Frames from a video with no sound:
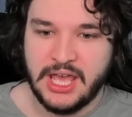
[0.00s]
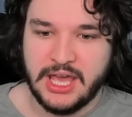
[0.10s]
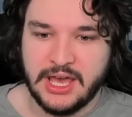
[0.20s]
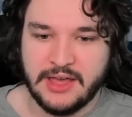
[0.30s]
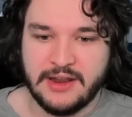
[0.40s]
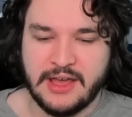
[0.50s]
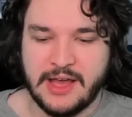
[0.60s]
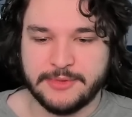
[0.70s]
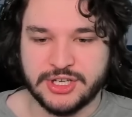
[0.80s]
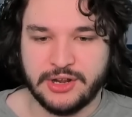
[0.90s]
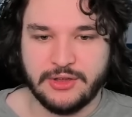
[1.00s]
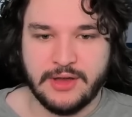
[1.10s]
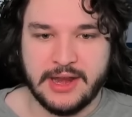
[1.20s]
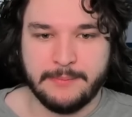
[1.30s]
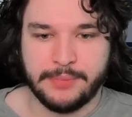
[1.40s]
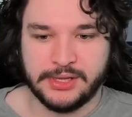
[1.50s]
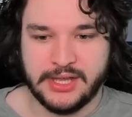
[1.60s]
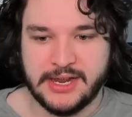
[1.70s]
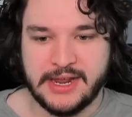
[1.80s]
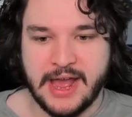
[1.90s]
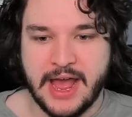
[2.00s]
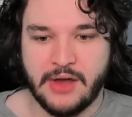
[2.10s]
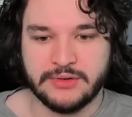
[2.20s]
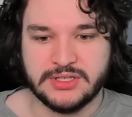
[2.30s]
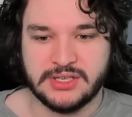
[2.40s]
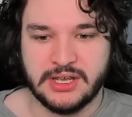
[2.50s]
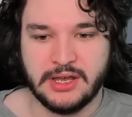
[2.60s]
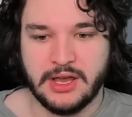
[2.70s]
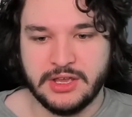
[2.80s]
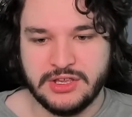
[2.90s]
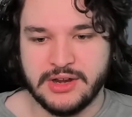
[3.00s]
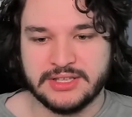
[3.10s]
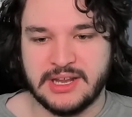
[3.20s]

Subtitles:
And I'm just going to go ahead and play out a unit.